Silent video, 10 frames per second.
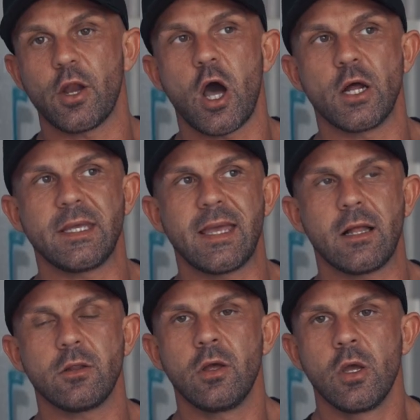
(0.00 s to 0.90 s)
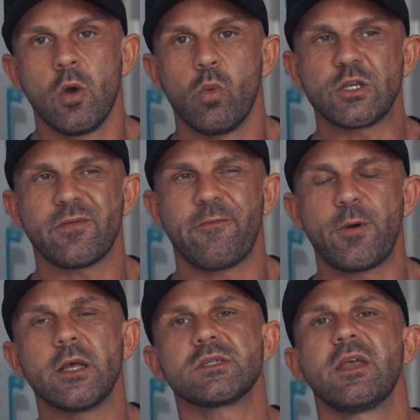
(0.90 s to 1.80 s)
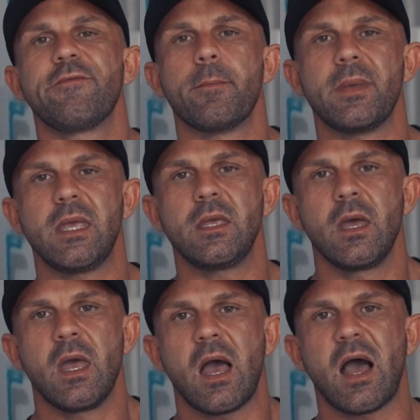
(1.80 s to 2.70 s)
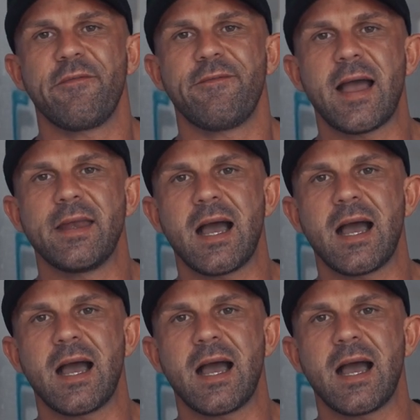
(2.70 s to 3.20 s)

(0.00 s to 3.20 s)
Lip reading: an RDL, which personally for me, I find